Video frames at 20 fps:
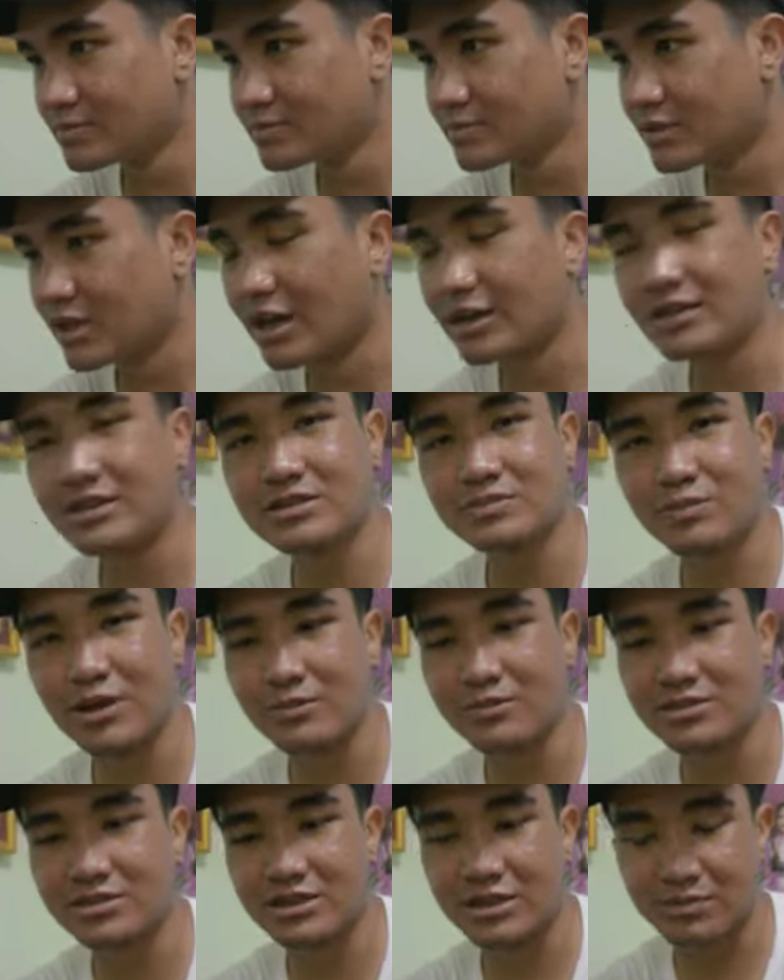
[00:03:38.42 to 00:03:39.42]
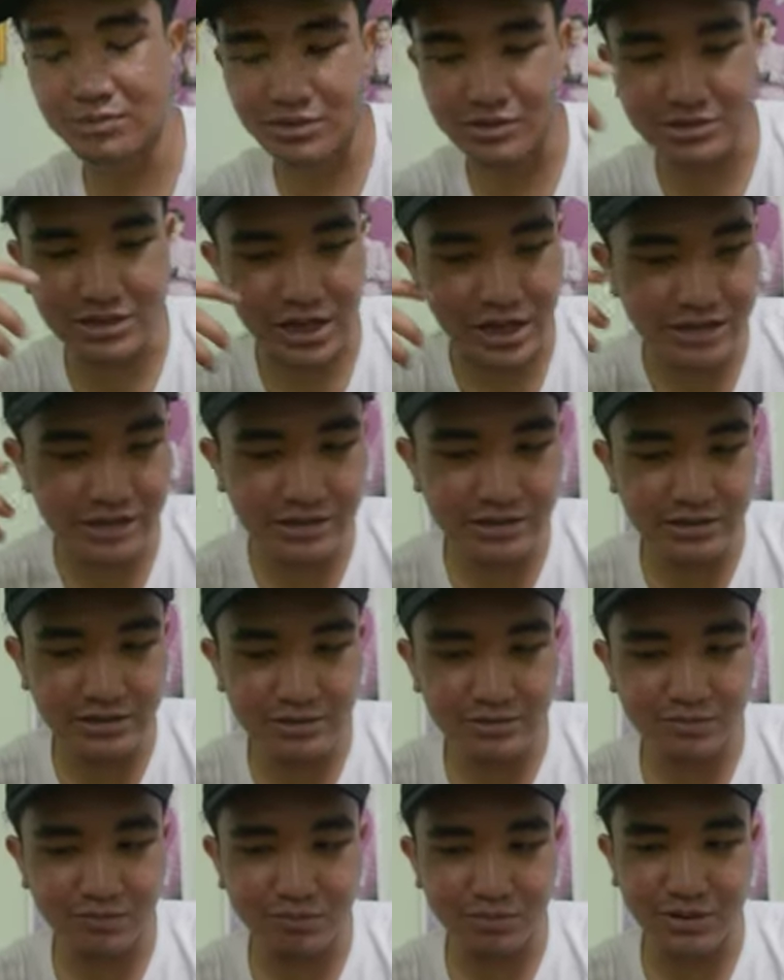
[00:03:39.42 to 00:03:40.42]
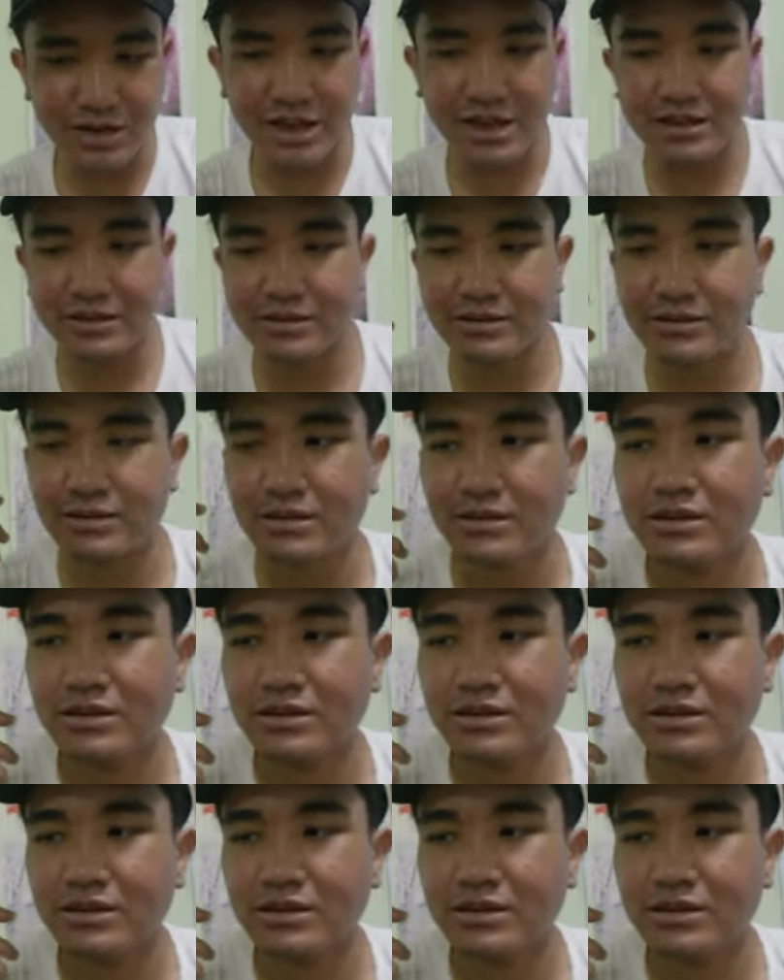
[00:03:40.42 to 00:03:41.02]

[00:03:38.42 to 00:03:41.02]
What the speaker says: Yeah, that's my mistake because I didn't plan